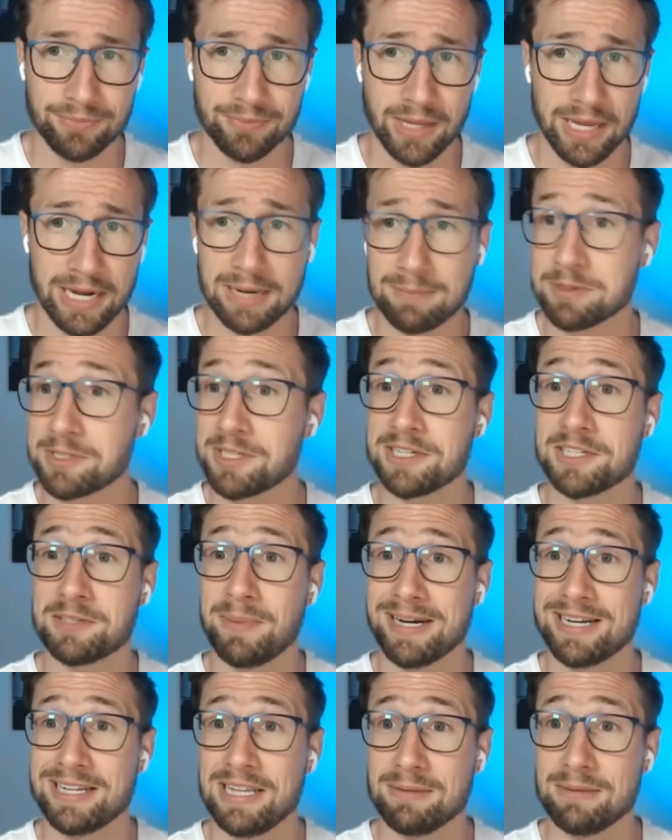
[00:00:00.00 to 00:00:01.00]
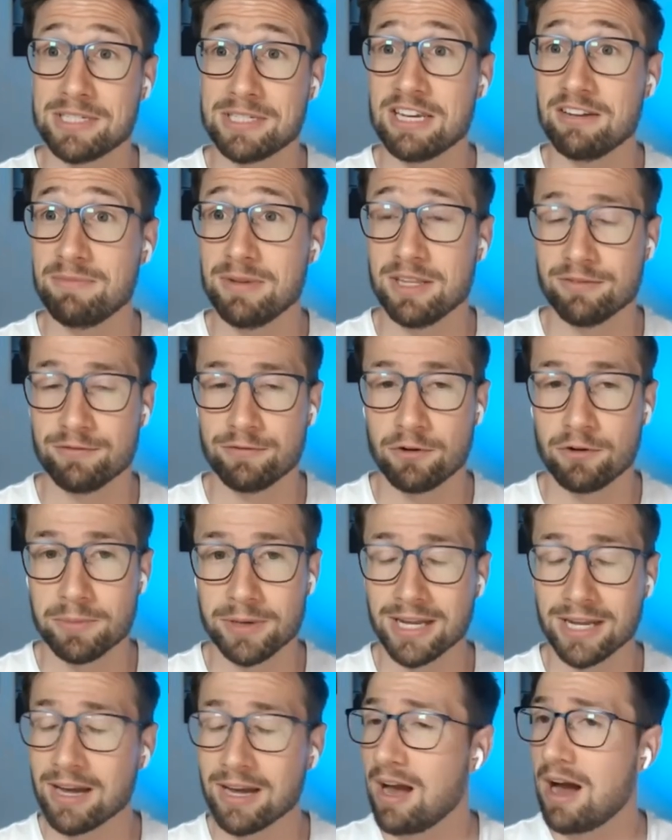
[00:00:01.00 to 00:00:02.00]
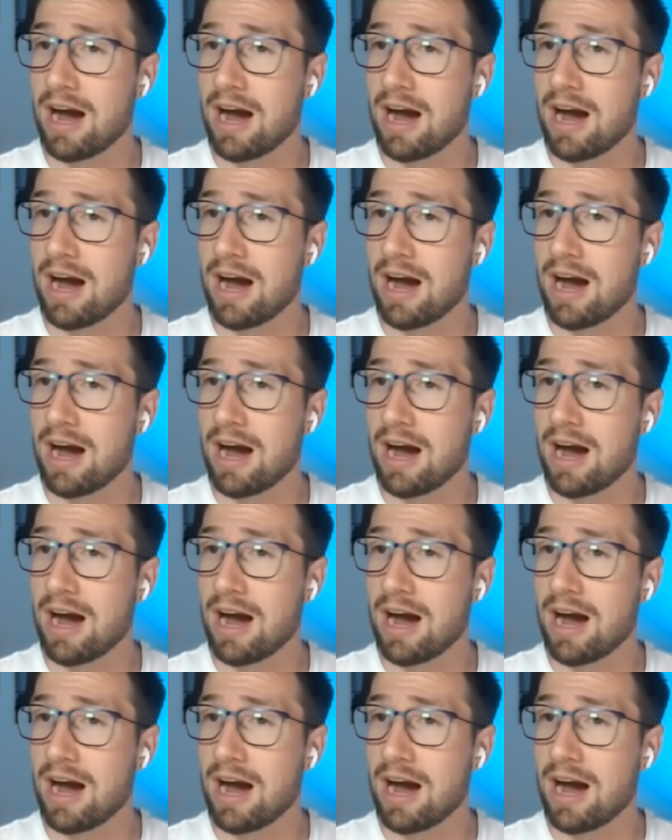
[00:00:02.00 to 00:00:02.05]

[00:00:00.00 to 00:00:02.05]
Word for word: And I'm just expecting them to give me the formula.